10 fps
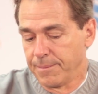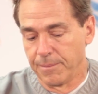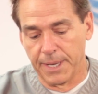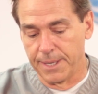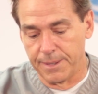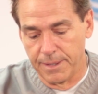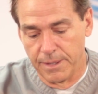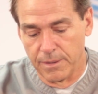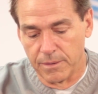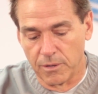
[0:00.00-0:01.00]
But
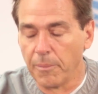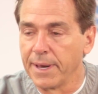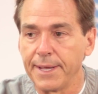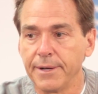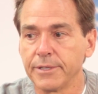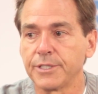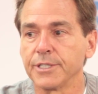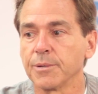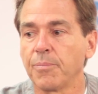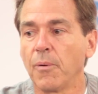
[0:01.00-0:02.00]
nobody here is
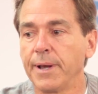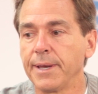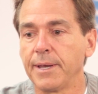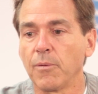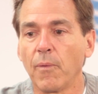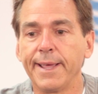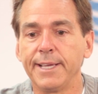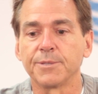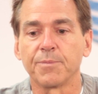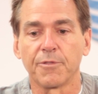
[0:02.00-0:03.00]
disappointed in the way
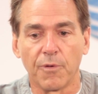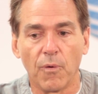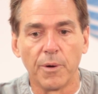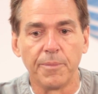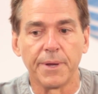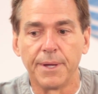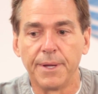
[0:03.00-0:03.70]
he's performed.